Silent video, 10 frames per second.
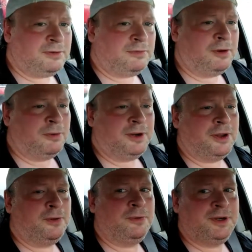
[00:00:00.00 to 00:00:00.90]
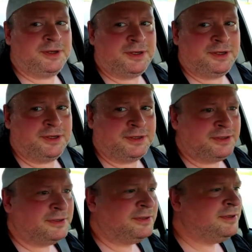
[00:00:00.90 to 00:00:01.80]
rolling on into
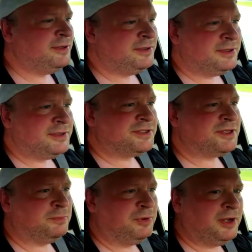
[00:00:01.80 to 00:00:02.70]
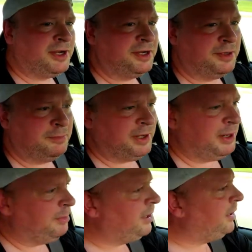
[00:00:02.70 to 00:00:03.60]
Subligna,
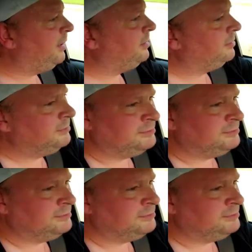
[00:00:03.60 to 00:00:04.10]
baby.